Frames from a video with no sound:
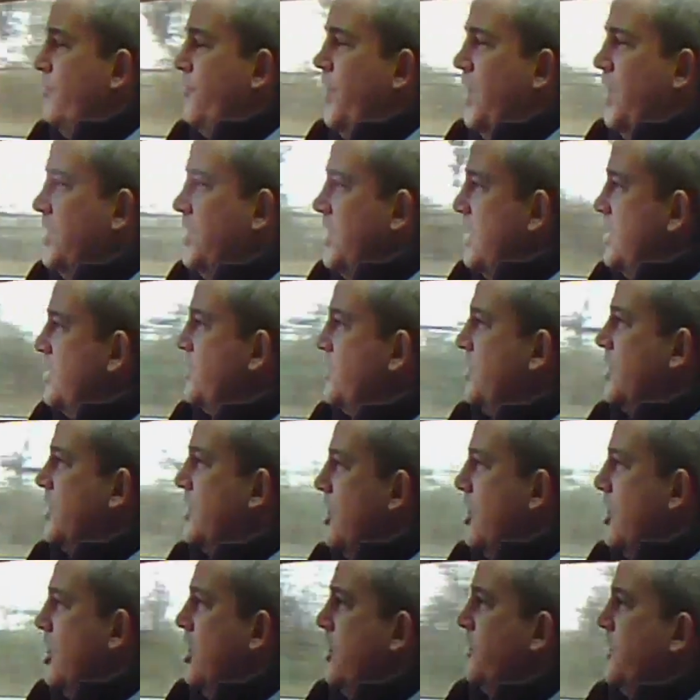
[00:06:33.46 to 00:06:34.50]
Fantastic
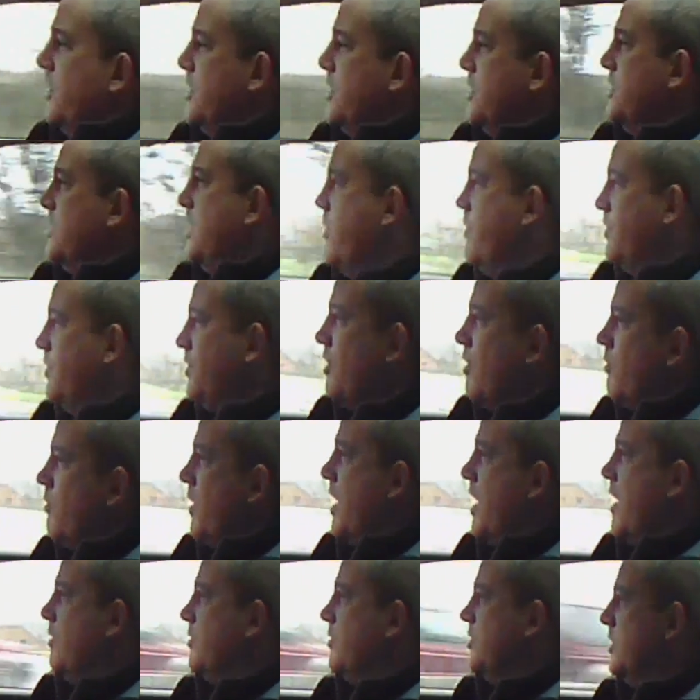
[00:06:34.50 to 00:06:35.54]
car this, everything
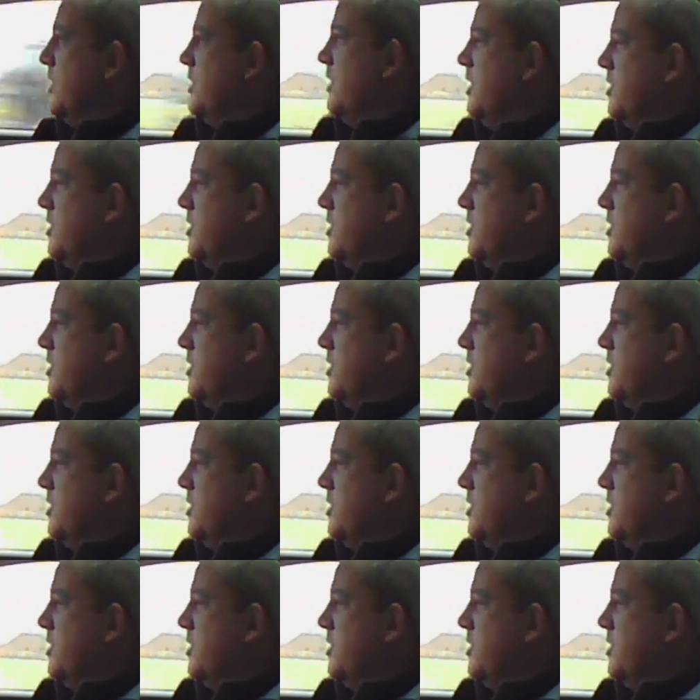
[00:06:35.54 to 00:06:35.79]
about it.